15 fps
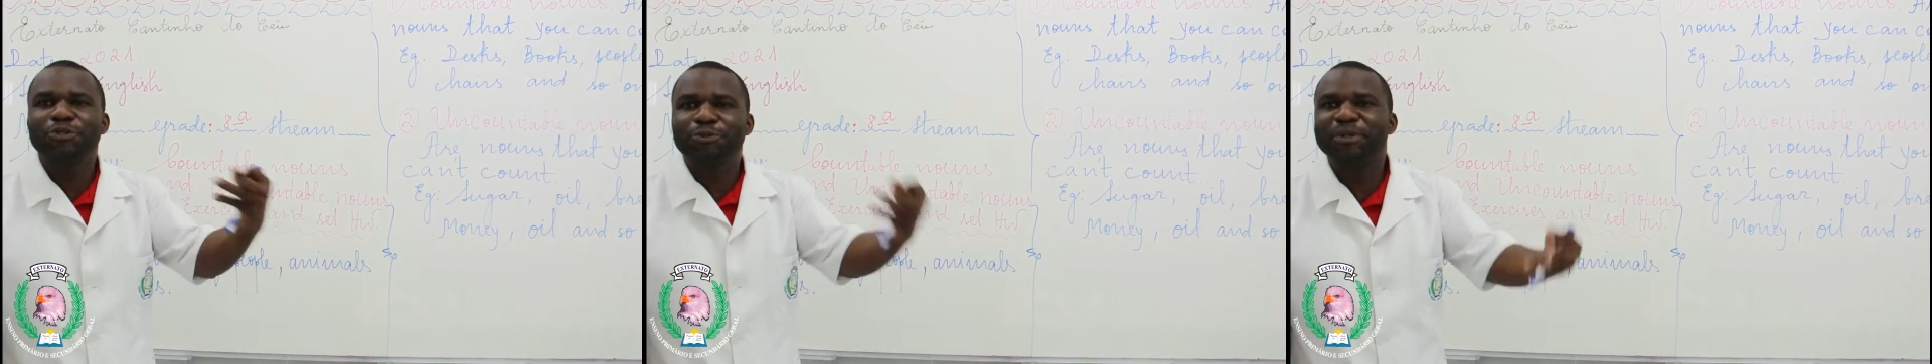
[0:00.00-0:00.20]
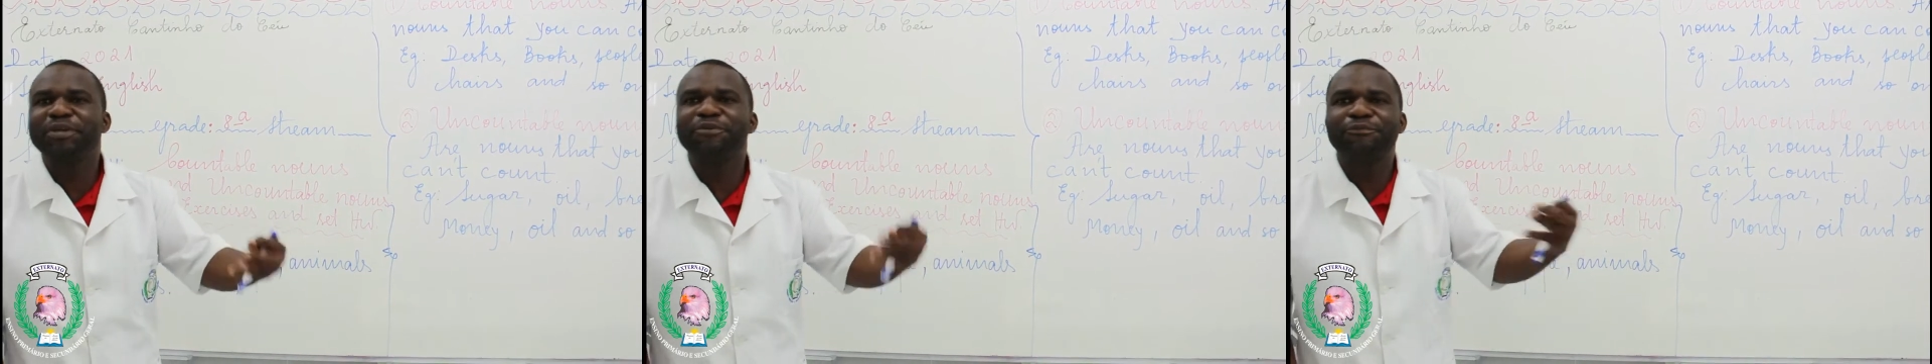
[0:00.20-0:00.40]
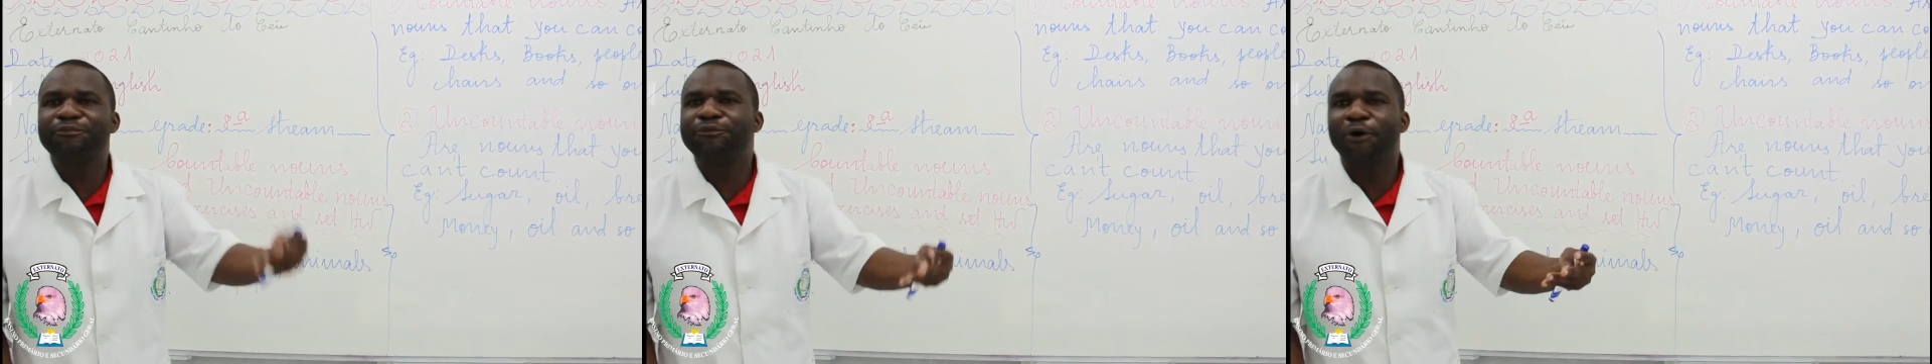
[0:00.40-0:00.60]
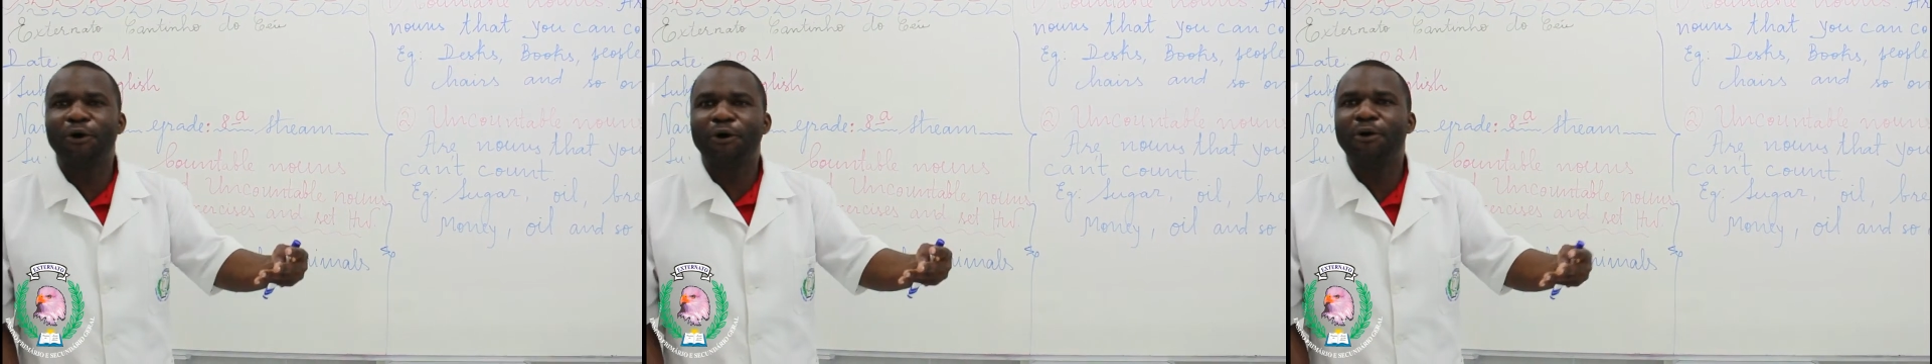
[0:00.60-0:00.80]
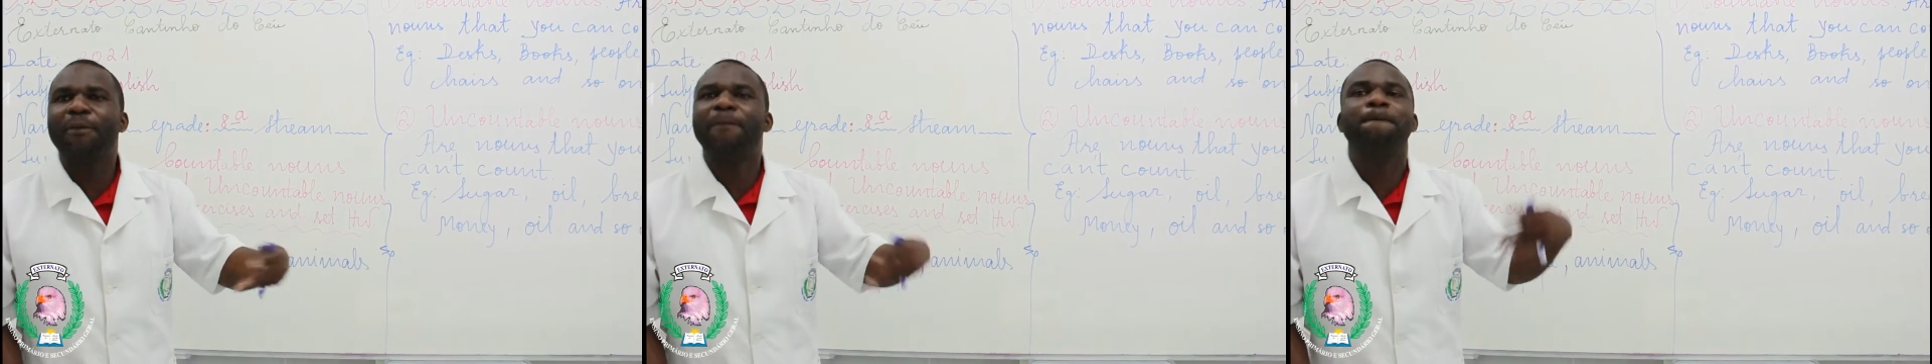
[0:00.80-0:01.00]
3,
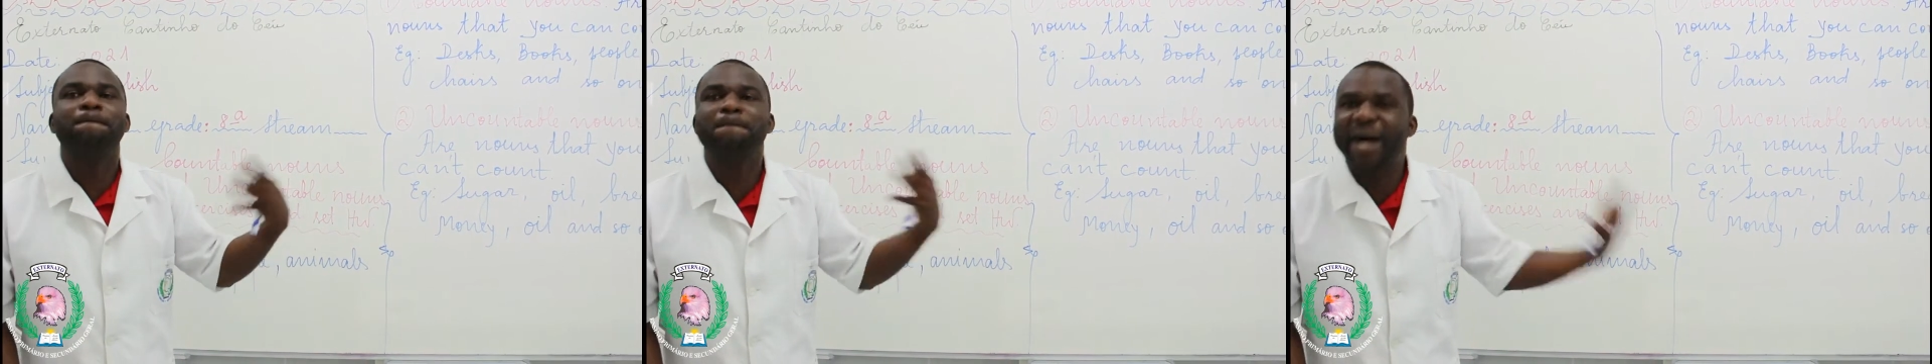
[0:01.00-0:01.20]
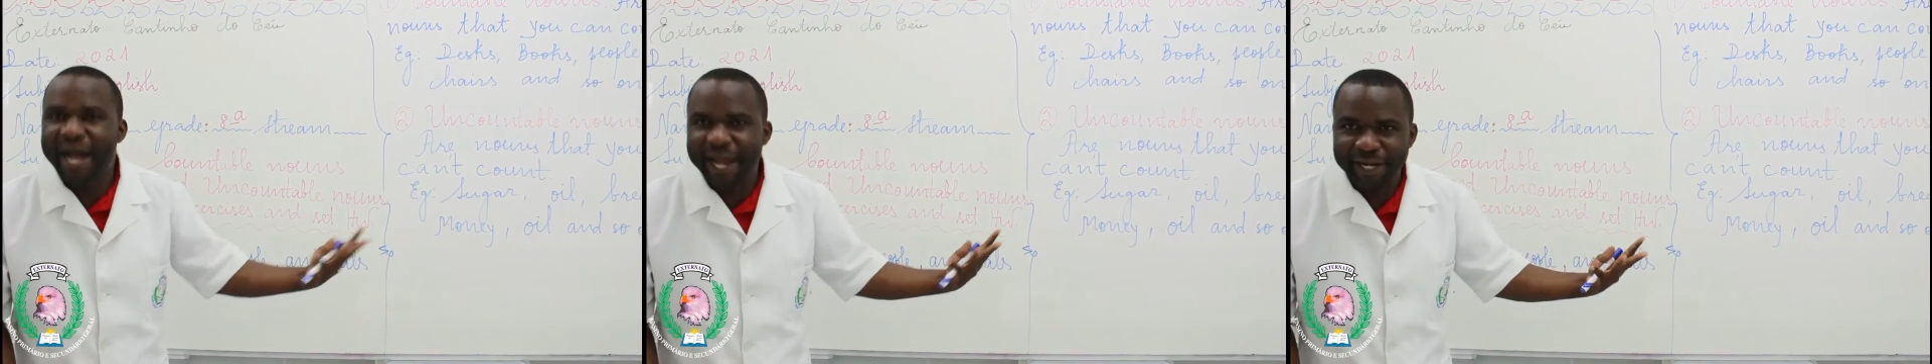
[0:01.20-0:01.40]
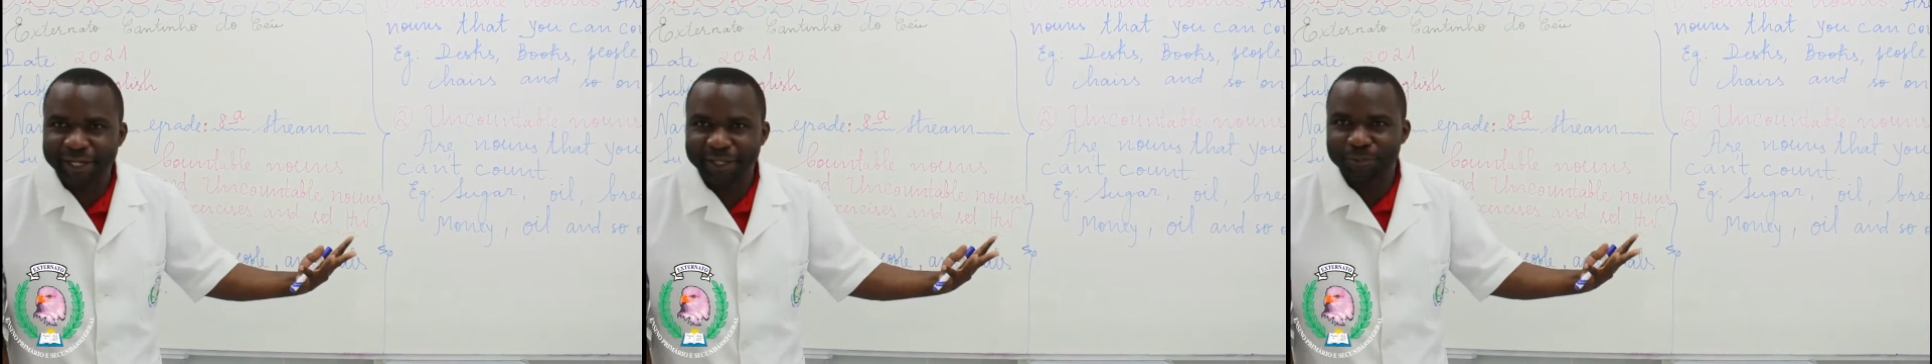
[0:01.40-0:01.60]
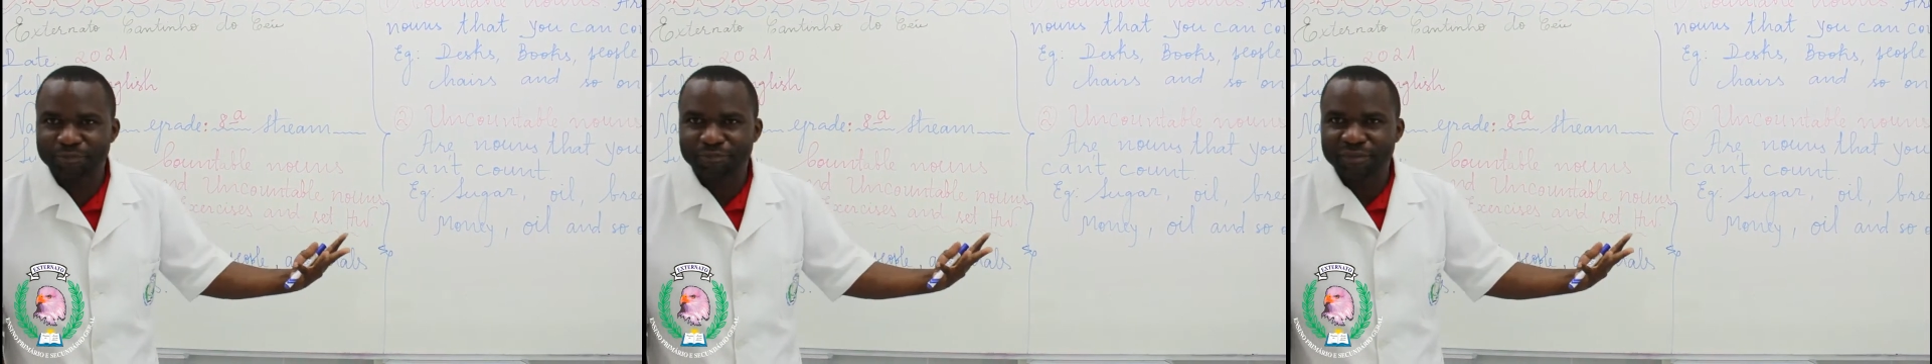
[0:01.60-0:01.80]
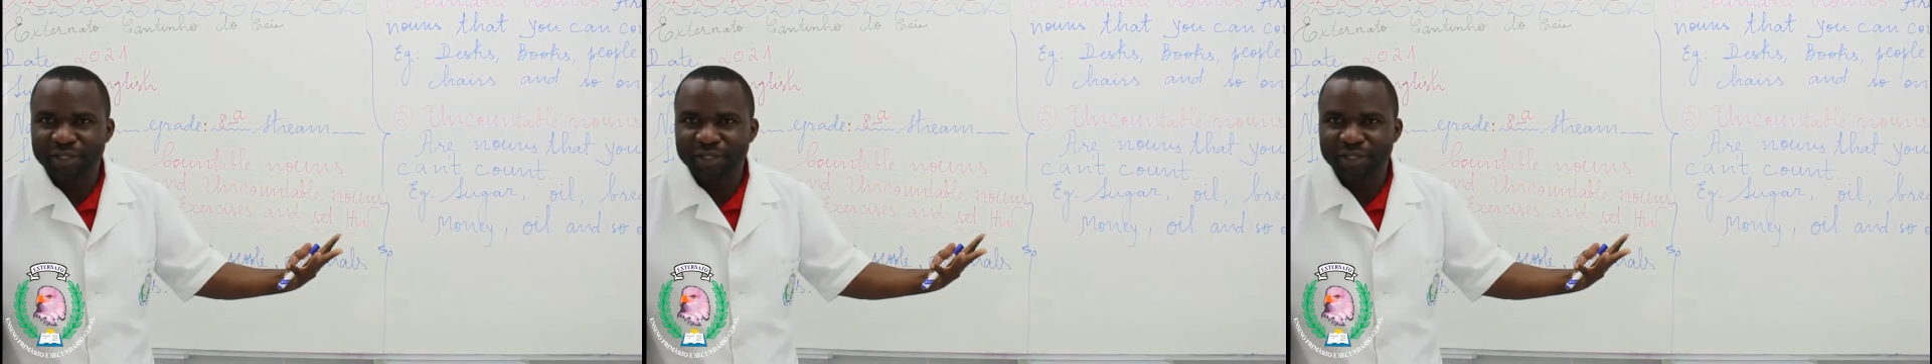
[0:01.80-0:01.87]
4 money.